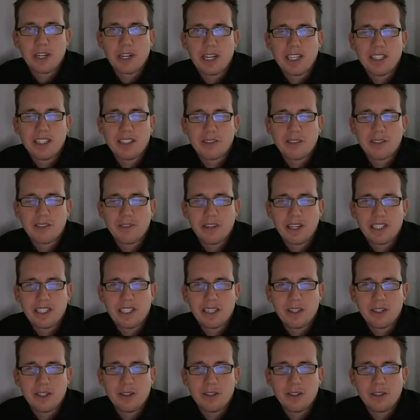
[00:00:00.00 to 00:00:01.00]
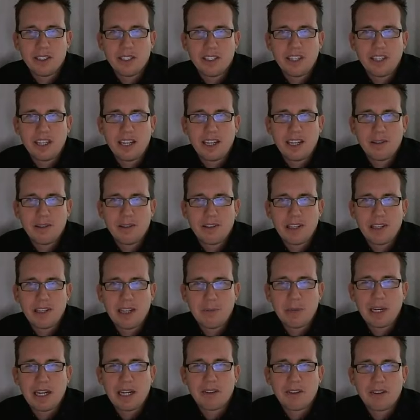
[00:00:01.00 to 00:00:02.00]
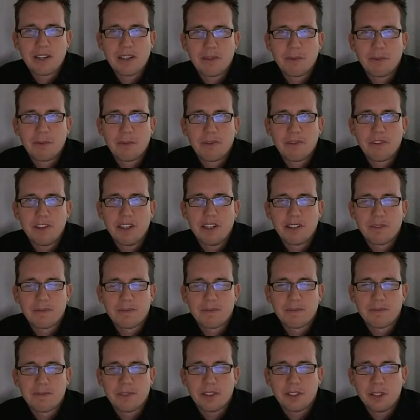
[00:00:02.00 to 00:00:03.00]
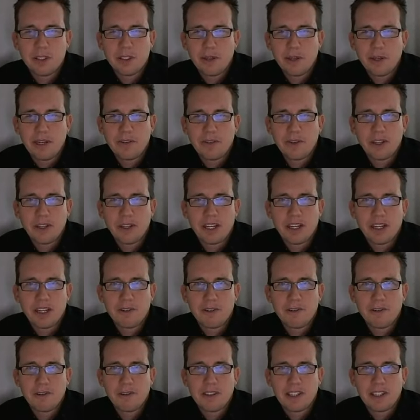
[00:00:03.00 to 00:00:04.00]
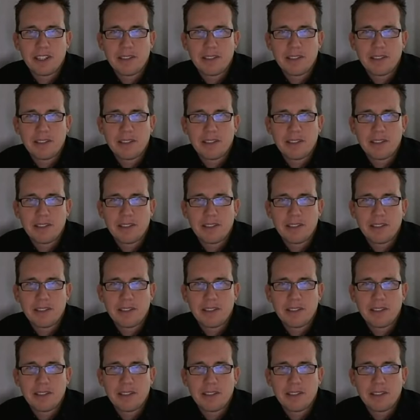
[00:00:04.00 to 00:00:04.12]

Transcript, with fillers: I was surprised to find out you did that background with film. Do you have a lot of